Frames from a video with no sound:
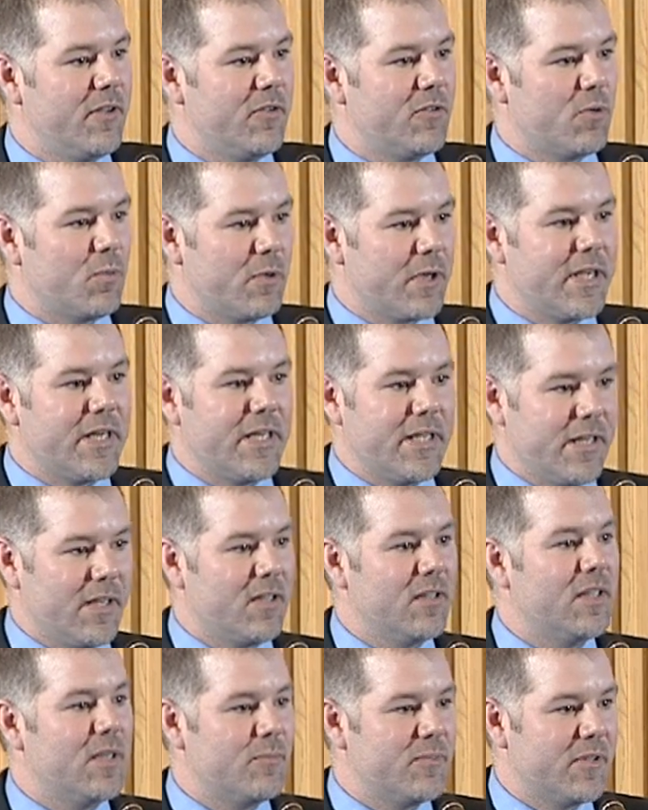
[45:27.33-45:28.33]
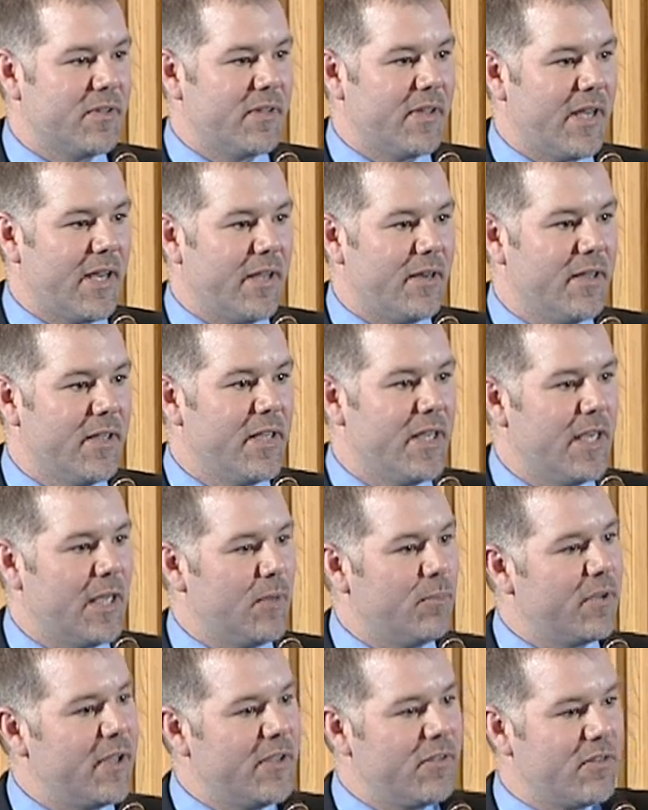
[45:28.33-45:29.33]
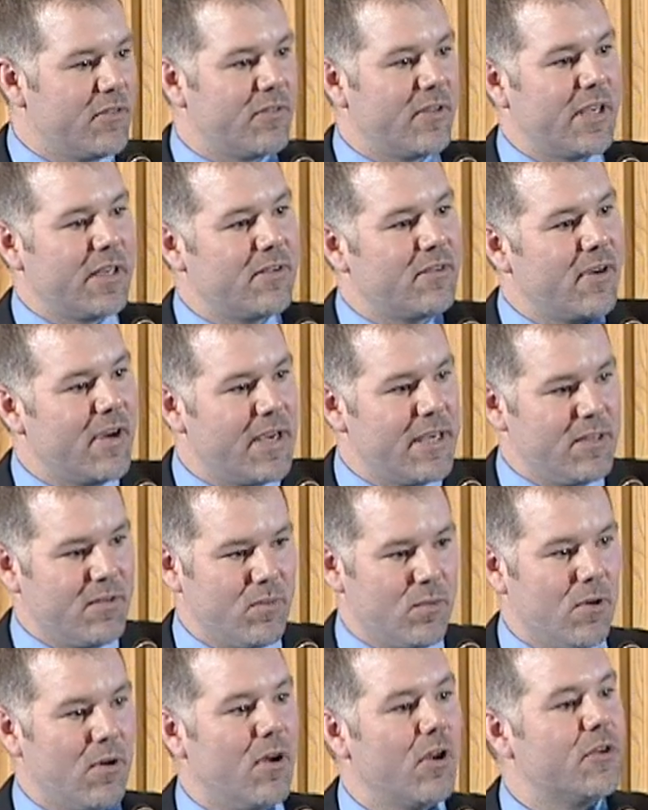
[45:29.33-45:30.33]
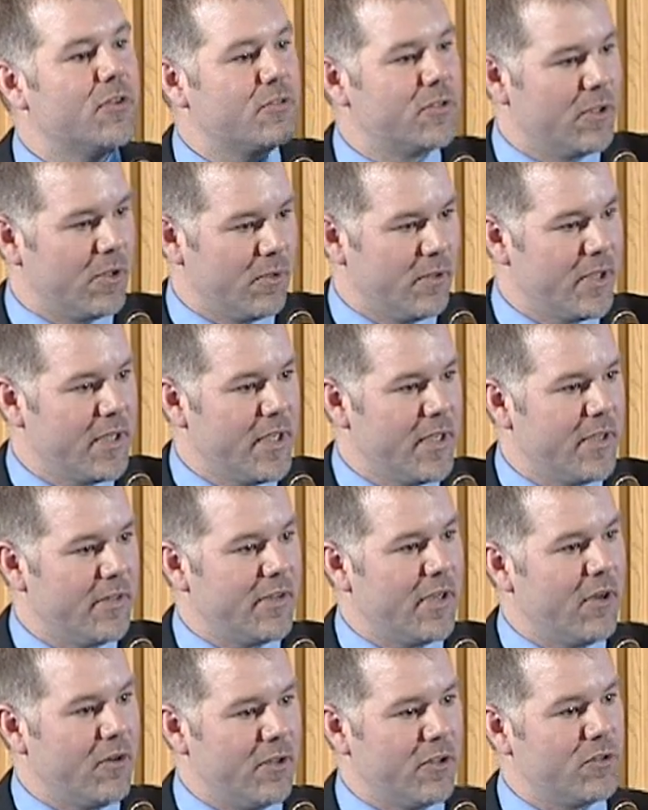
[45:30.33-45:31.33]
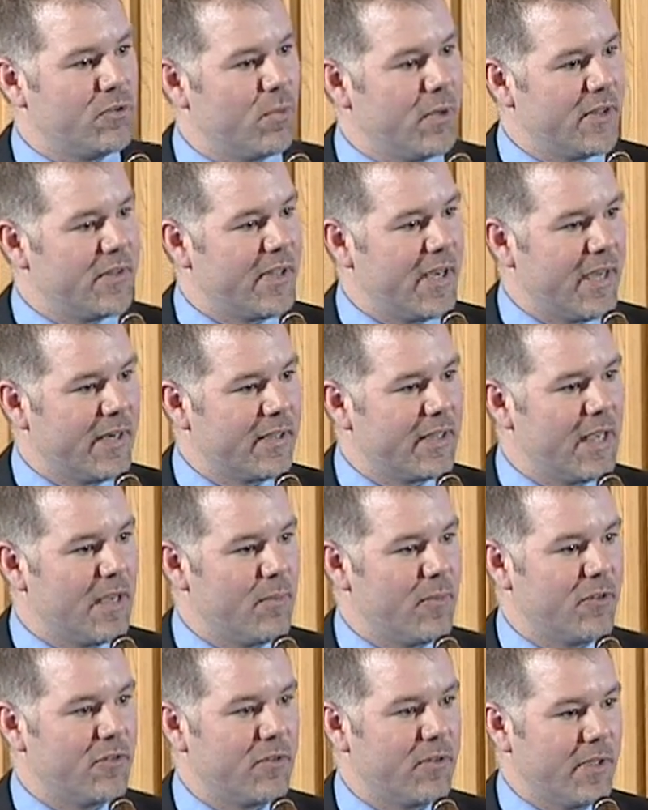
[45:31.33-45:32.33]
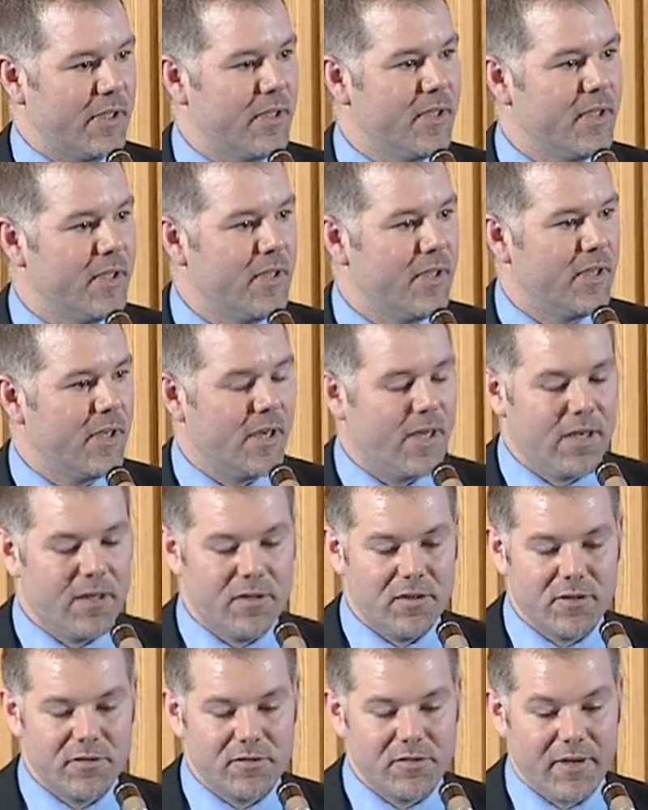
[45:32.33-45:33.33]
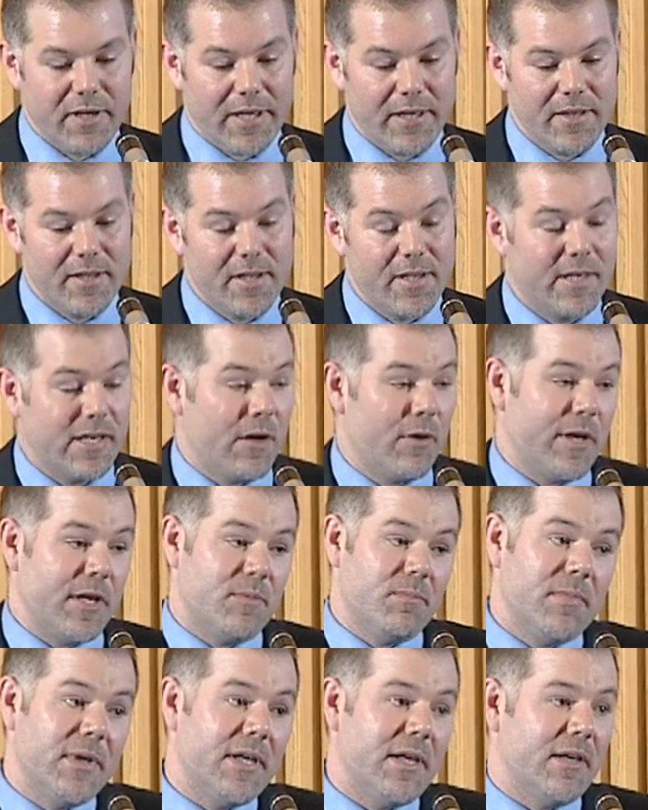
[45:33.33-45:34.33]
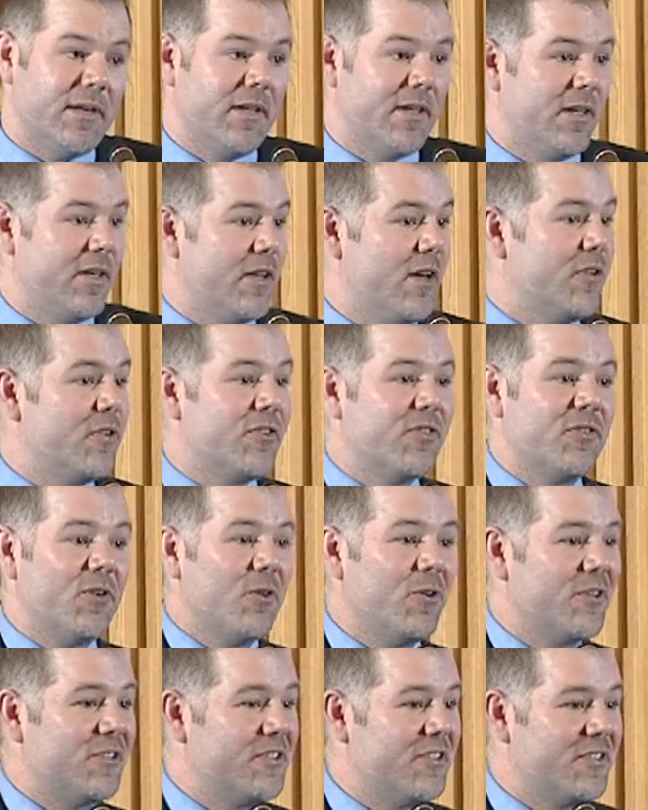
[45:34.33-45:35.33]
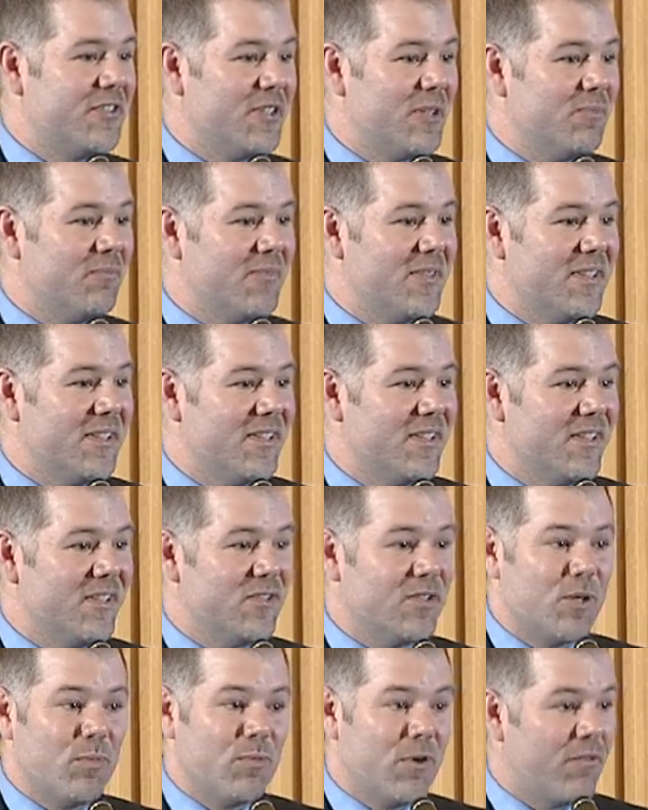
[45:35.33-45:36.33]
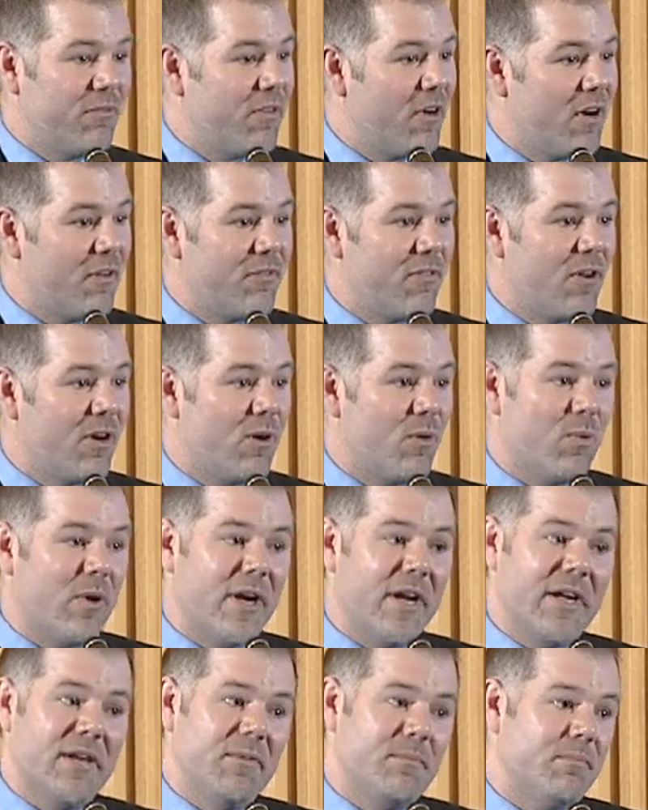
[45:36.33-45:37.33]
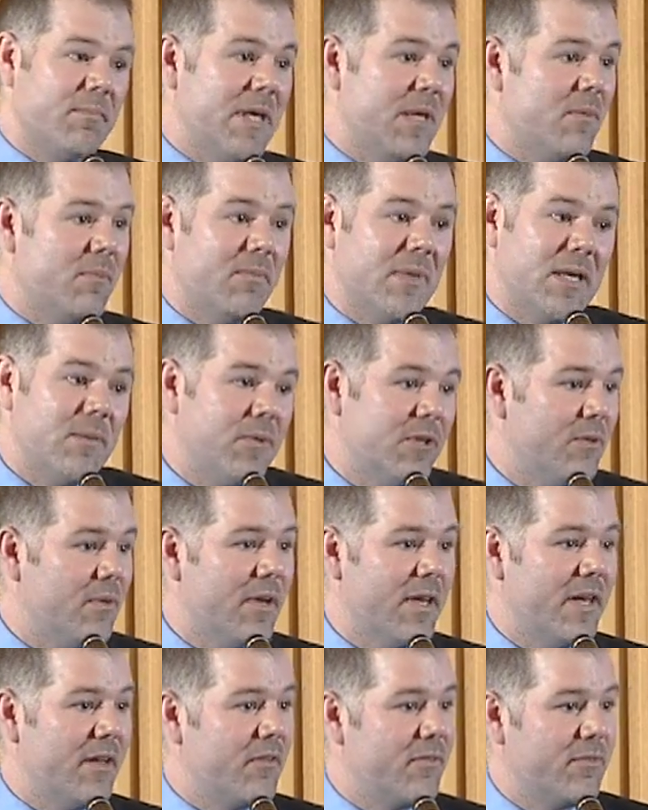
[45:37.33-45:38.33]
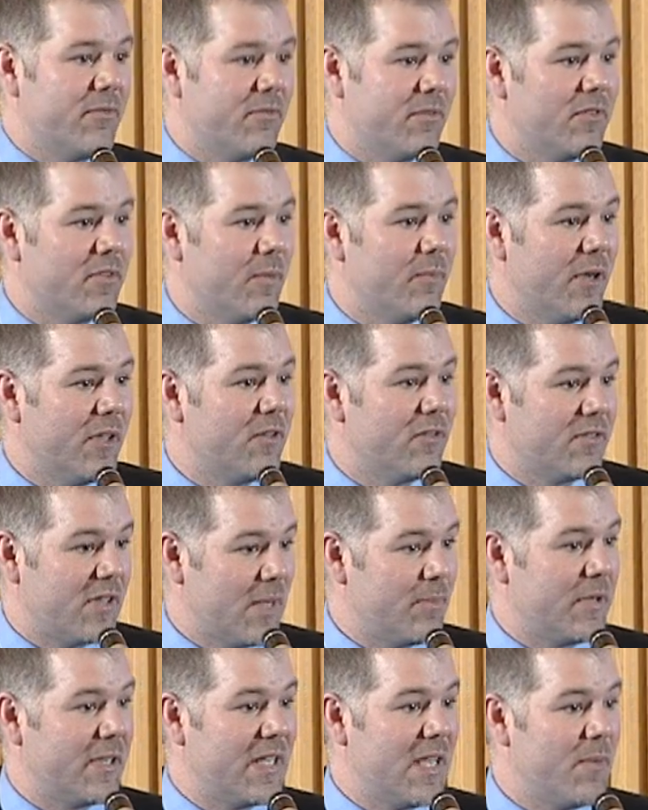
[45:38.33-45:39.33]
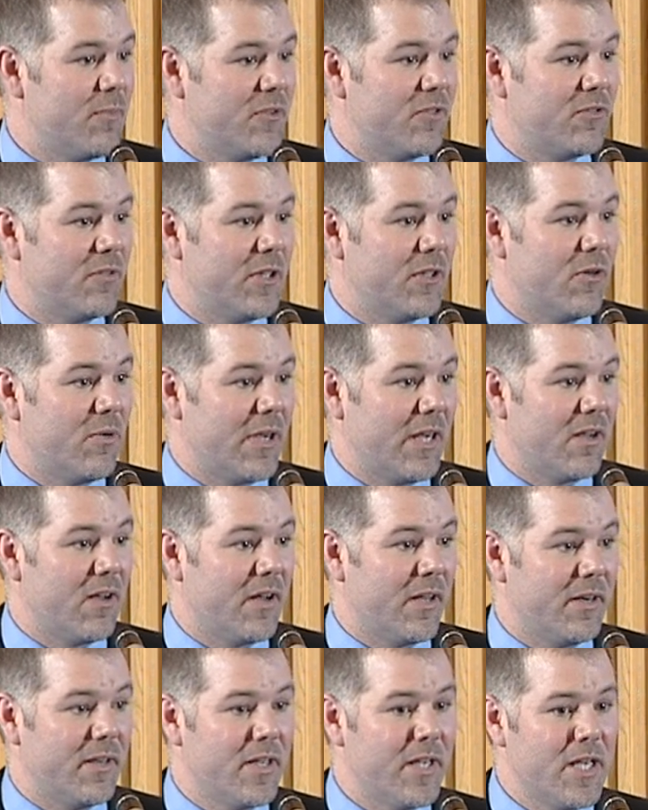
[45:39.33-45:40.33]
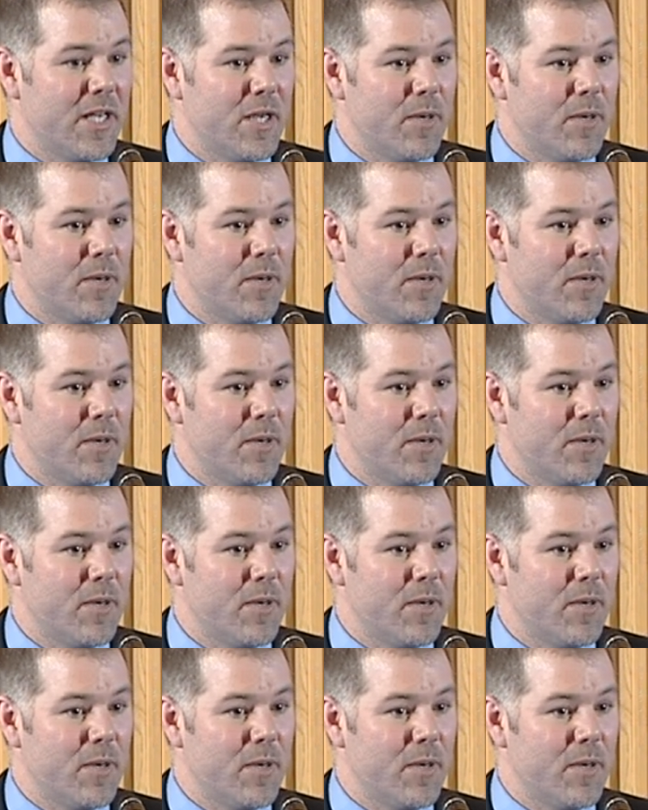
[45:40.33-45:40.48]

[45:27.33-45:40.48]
So we're getting a glimpse at that. And places like Titan will also tell us what that chemistry looks like. Now, I admit, in another solar system, somewhere far, far away, maybe you have some other type of chemistry going on.